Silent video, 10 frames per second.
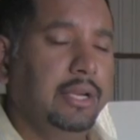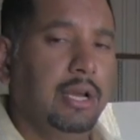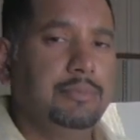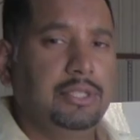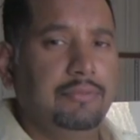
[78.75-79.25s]
it
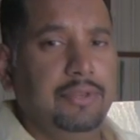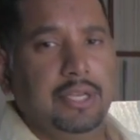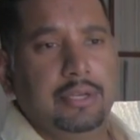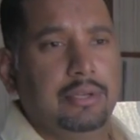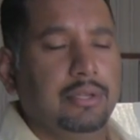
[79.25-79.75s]
comes to
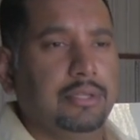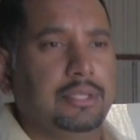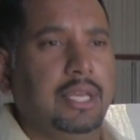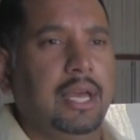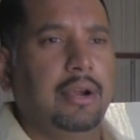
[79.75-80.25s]

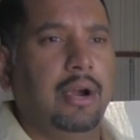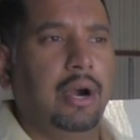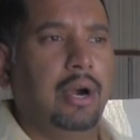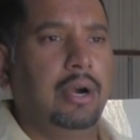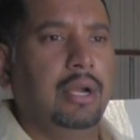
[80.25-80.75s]
vehicles that
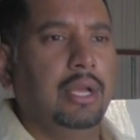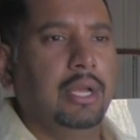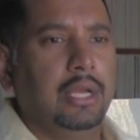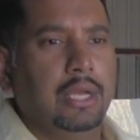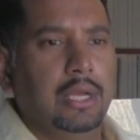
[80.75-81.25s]
are
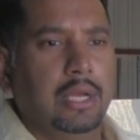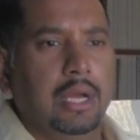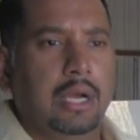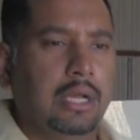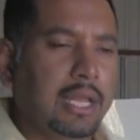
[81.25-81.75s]

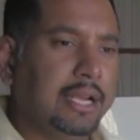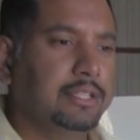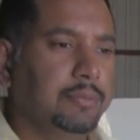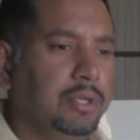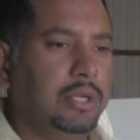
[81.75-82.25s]

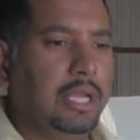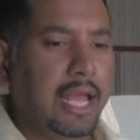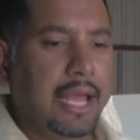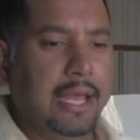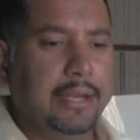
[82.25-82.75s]
collectible
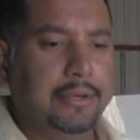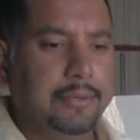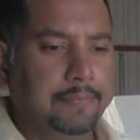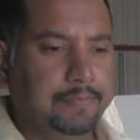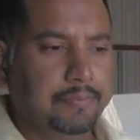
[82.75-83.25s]

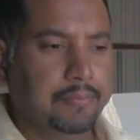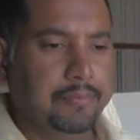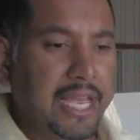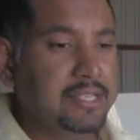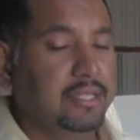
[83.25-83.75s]
and
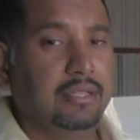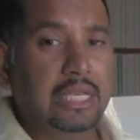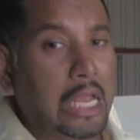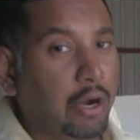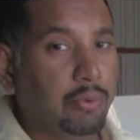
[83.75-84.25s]

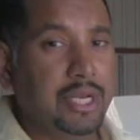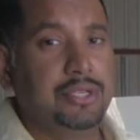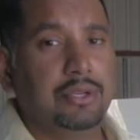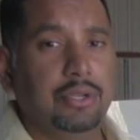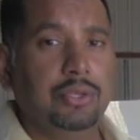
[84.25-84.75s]
basically
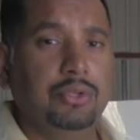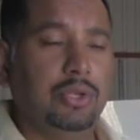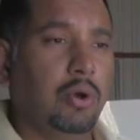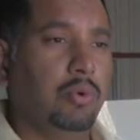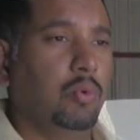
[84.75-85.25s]
original, you
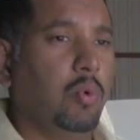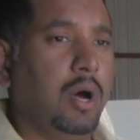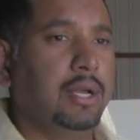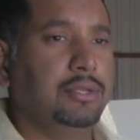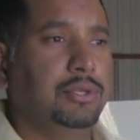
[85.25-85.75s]
don't
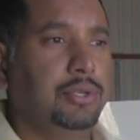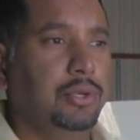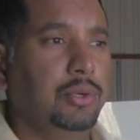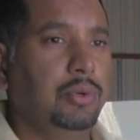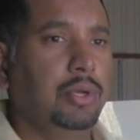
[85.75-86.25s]
want
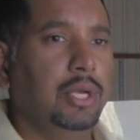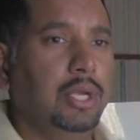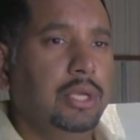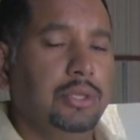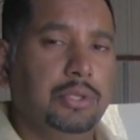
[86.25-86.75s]
to
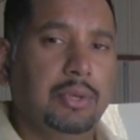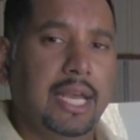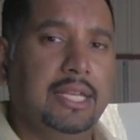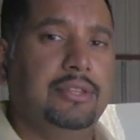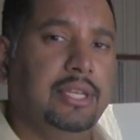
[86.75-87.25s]
do
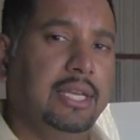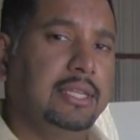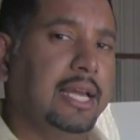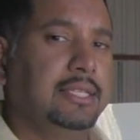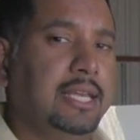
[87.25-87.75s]
anything
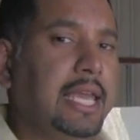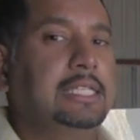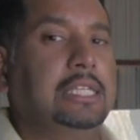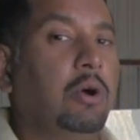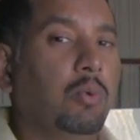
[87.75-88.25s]
that
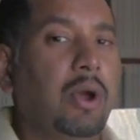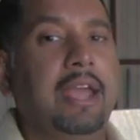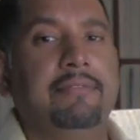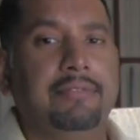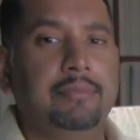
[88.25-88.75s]
takes
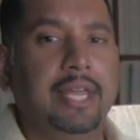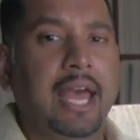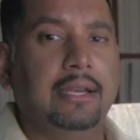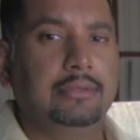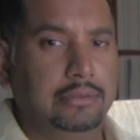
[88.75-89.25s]
away from
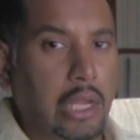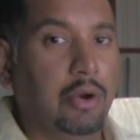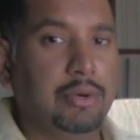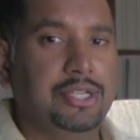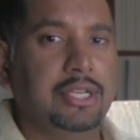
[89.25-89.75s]
that
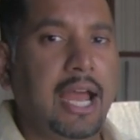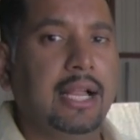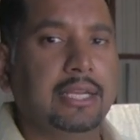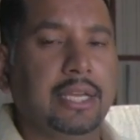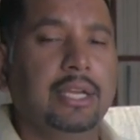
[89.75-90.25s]

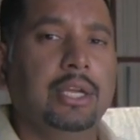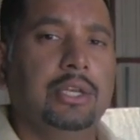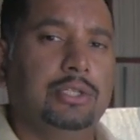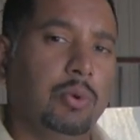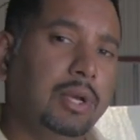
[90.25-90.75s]
originality.
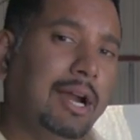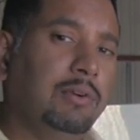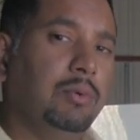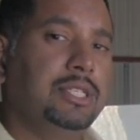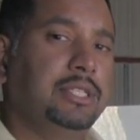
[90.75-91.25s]
So
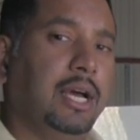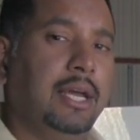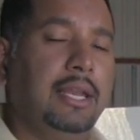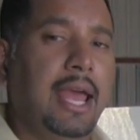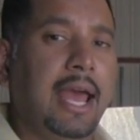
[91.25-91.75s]
whatever was
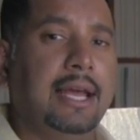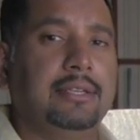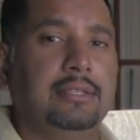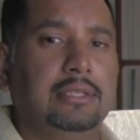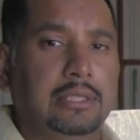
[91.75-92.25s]
done
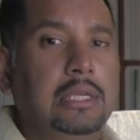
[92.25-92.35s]
at